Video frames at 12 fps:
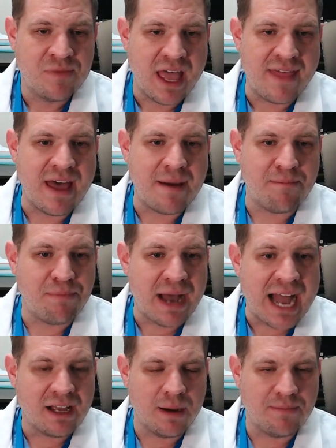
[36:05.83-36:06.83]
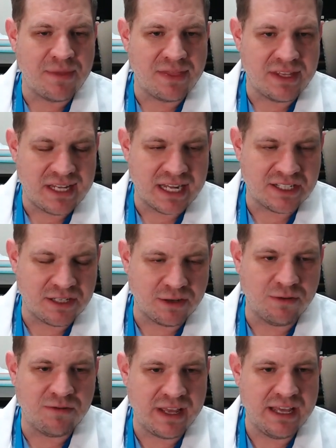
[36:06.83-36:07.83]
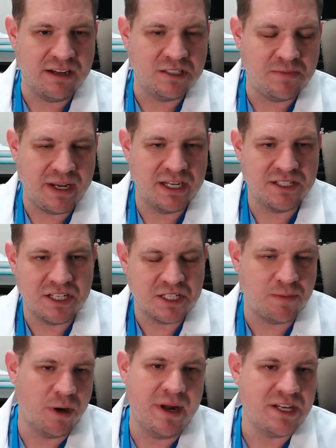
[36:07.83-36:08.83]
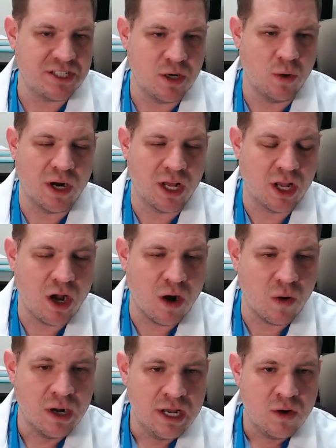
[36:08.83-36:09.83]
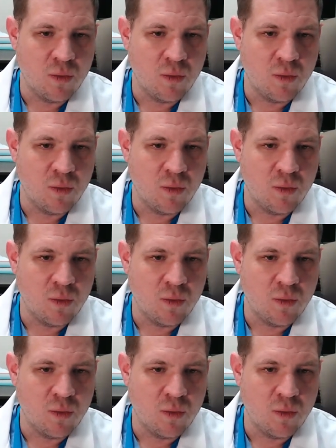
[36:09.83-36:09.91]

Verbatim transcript: and that backup that the testicle feels because the sperm has nowhere to go,